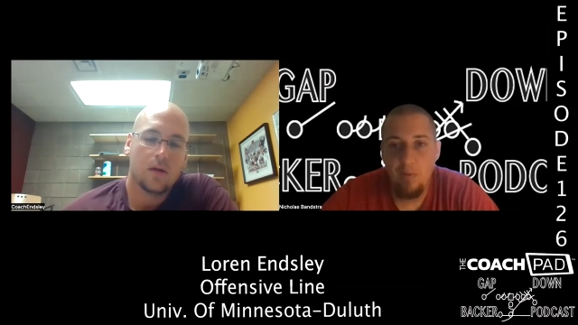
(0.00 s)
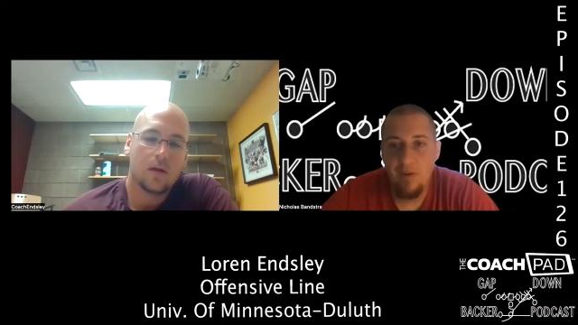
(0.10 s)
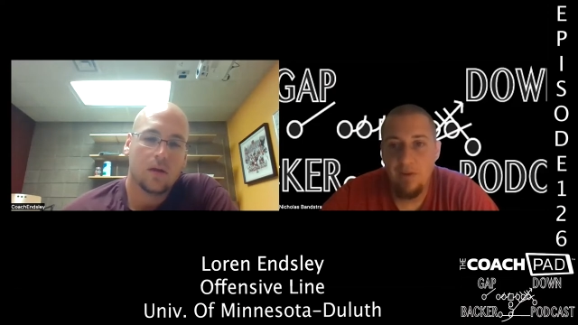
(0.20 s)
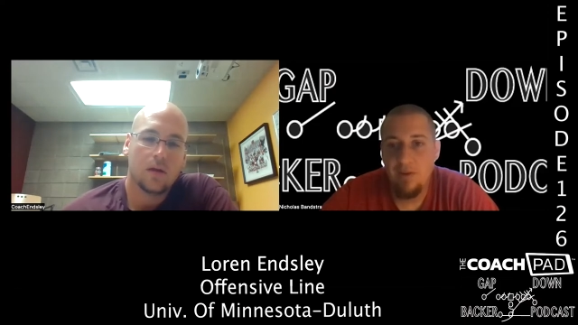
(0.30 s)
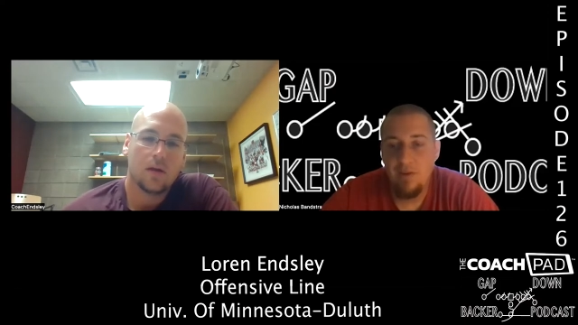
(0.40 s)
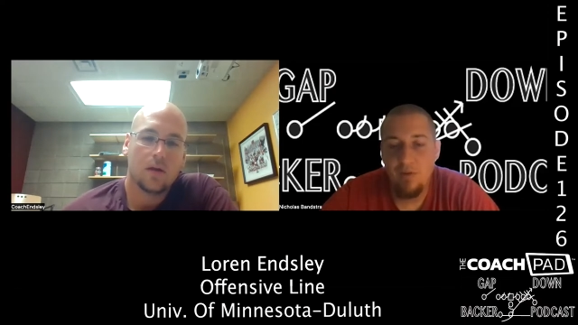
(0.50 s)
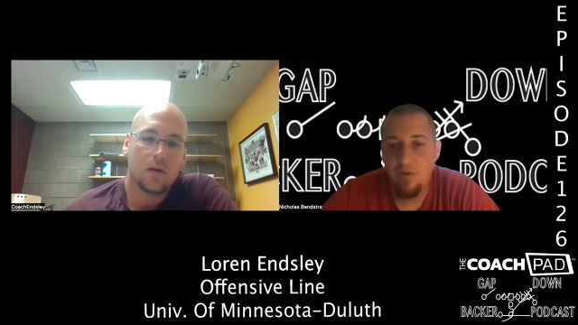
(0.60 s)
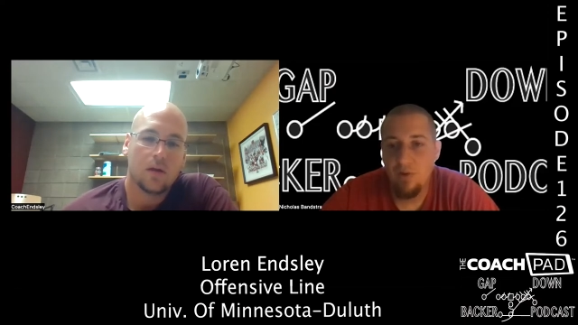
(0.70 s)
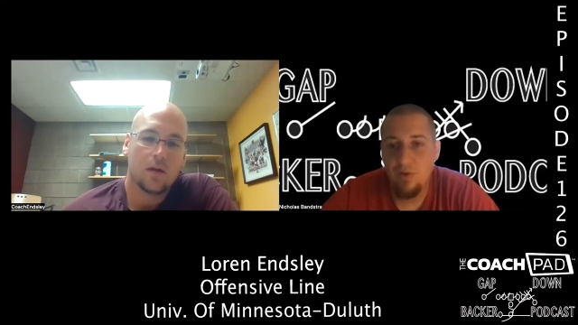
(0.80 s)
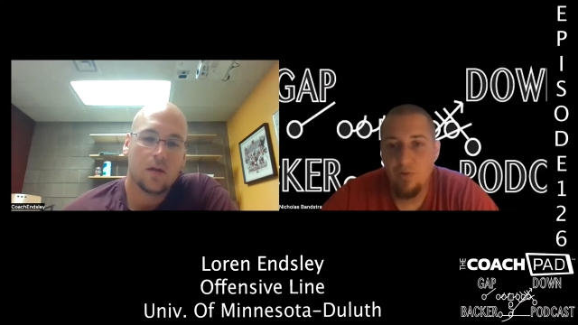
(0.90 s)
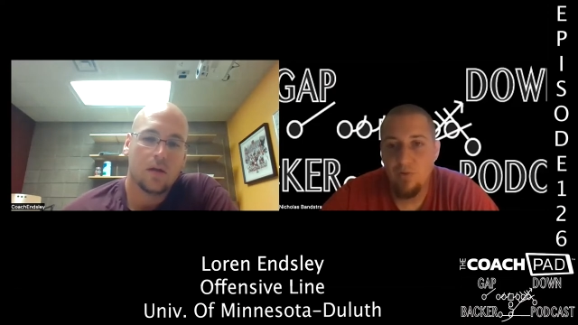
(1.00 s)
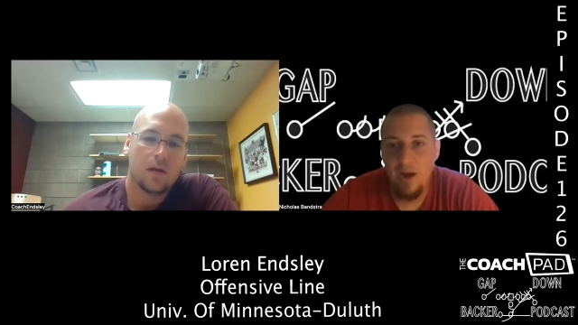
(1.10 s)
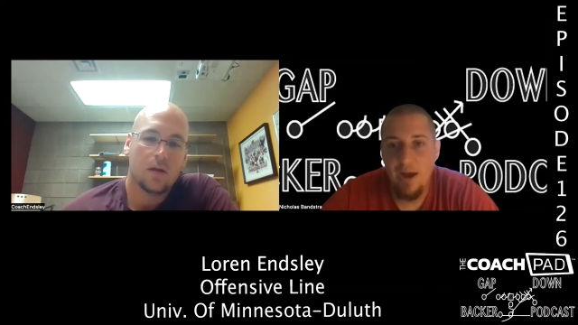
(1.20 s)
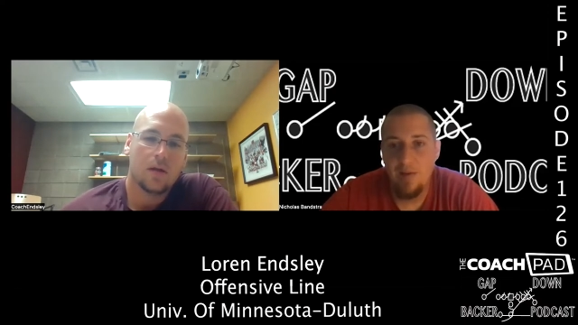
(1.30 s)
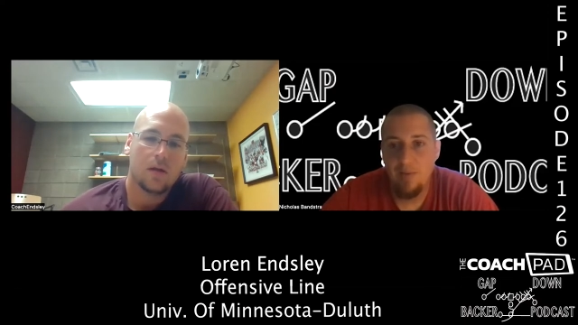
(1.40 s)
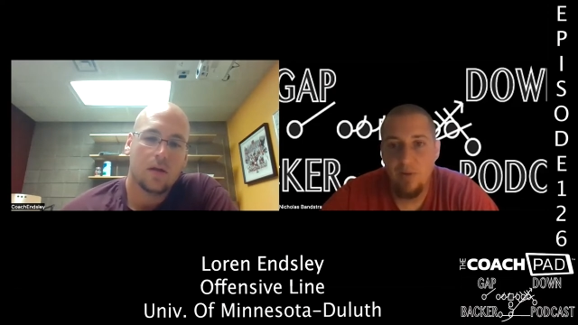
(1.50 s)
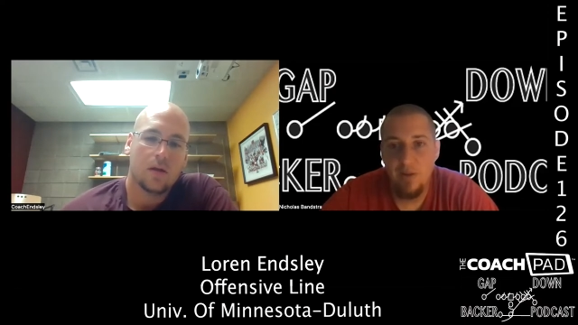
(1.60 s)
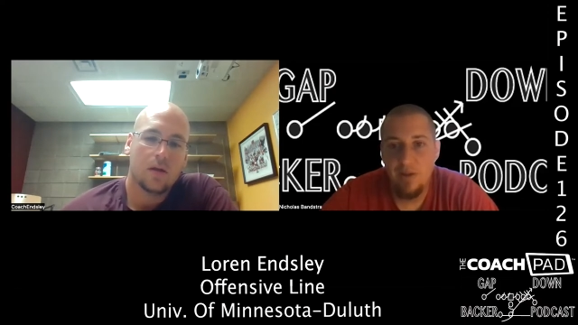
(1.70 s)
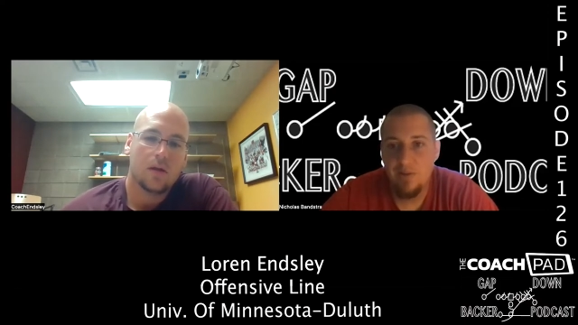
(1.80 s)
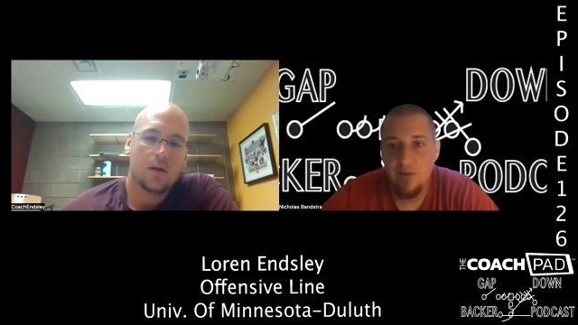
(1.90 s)
Speaker 1: but you don't know who you have
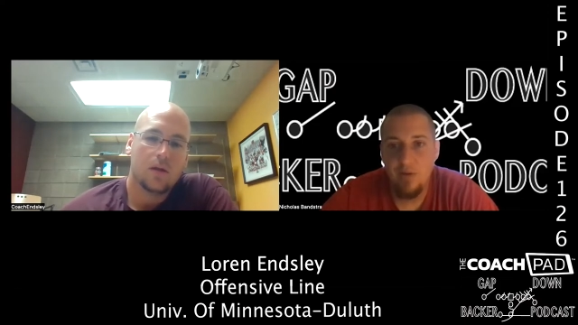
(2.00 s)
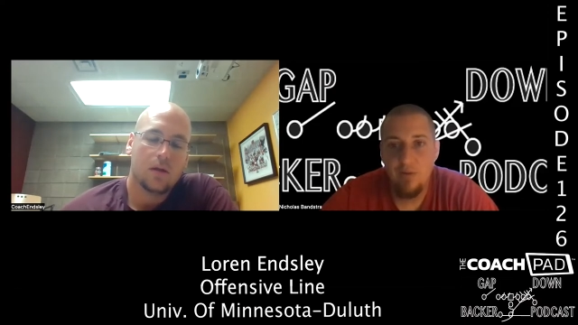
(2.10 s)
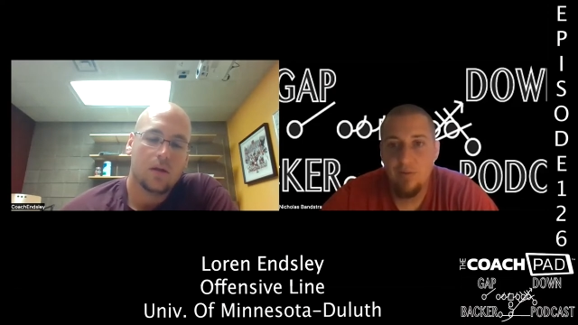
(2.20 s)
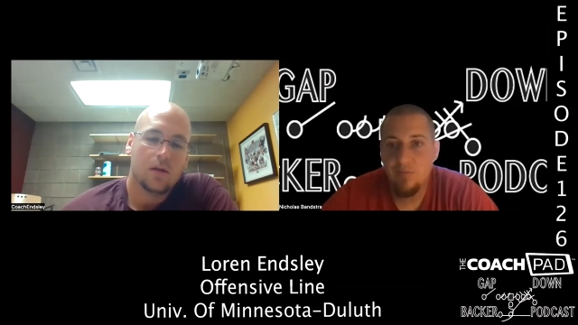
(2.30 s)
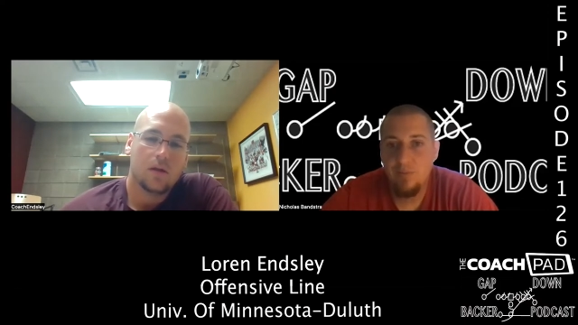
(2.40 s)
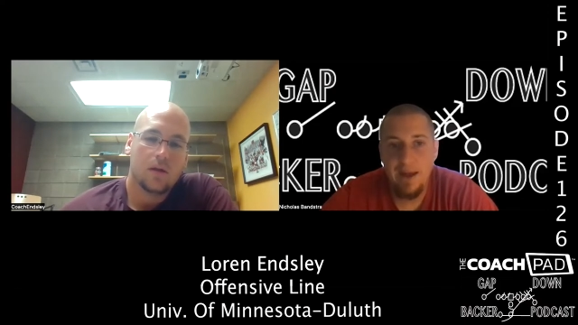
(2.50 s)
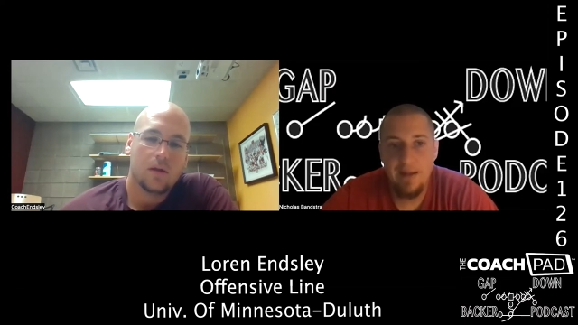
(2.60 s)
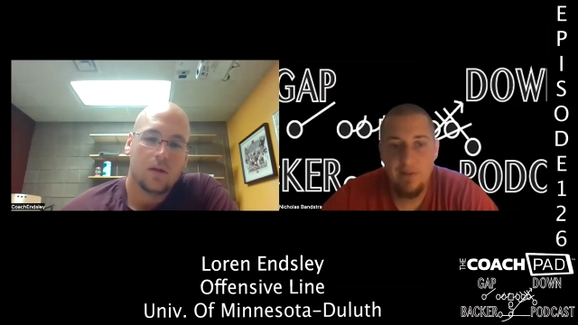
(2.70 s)
really until pads